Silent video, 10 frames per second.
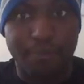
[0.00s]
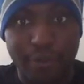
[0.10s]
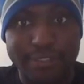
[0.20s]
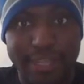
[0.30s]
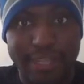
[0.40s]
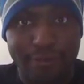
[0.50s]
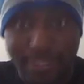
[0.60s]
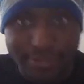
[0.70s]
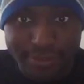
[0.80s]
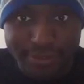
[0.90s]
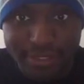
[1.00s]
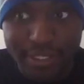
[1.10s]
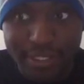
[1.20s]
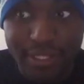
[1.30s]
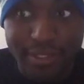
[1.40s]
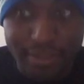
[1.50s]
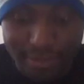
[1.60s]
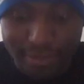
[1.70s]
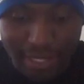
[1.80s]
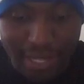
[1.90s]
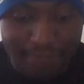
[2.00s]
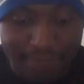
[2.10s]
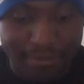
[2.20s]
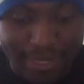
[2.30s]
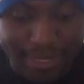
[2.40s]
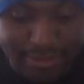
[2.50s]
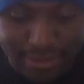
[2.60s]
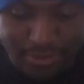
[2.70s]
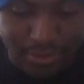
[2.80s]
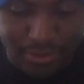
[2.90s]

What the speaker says: the Murray State Racers. I'm imagining them